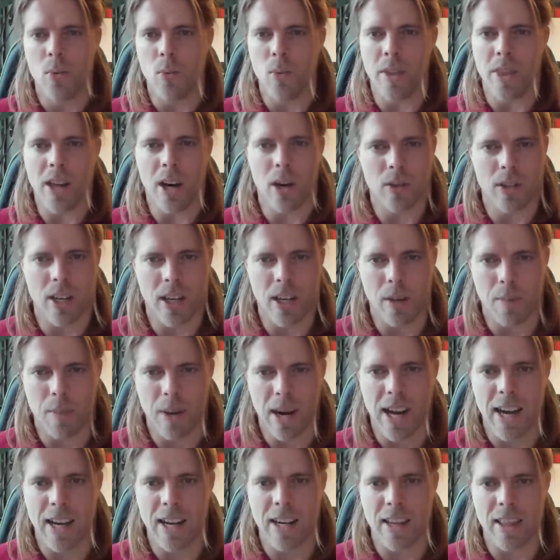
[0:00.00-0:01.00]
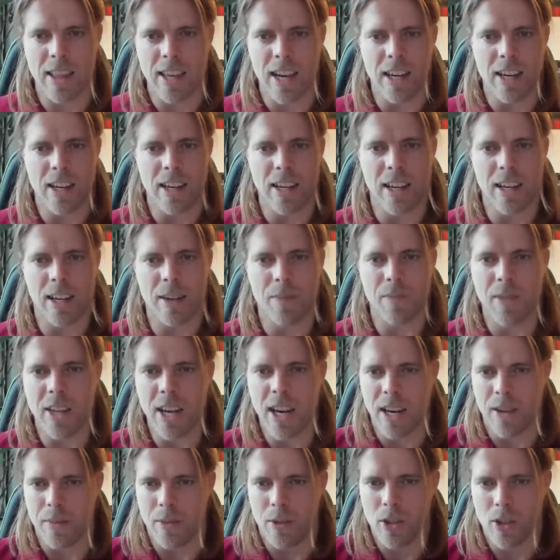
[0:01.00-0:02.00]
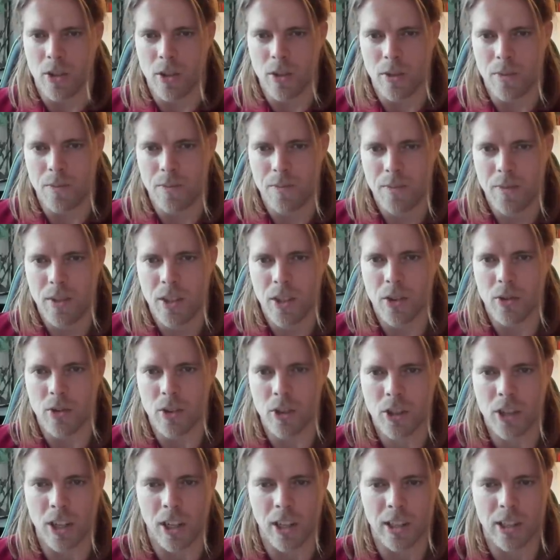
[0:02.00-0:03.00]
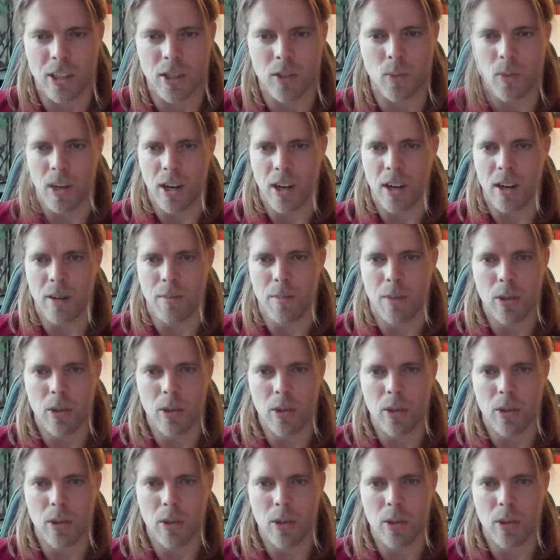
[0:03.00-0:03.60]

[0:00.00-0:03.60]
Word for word: without any plan, then um, yeah, you're results will